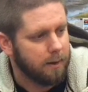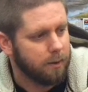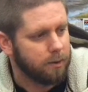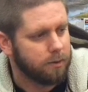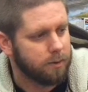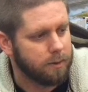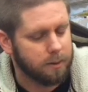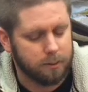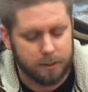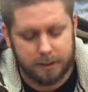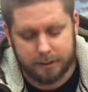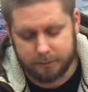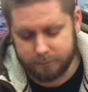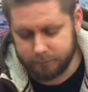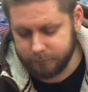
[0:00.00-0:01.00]

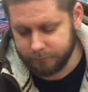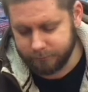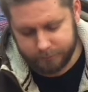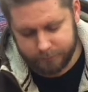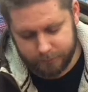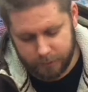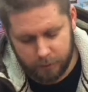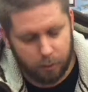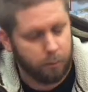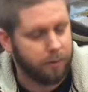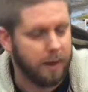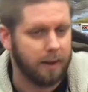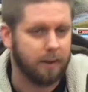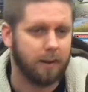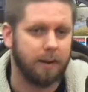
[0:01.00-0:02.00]
So, you know, with
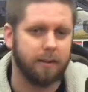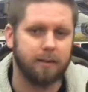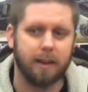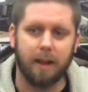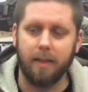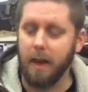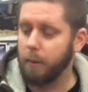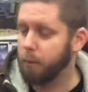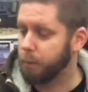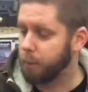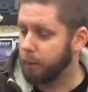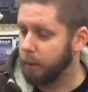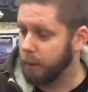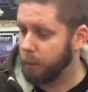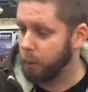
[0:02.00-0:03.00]
that, guys, that was
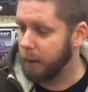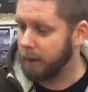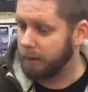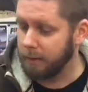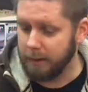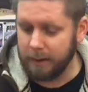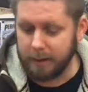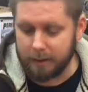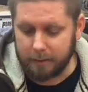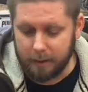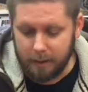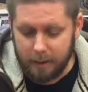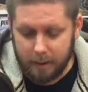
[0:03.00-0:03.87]
pretty well it.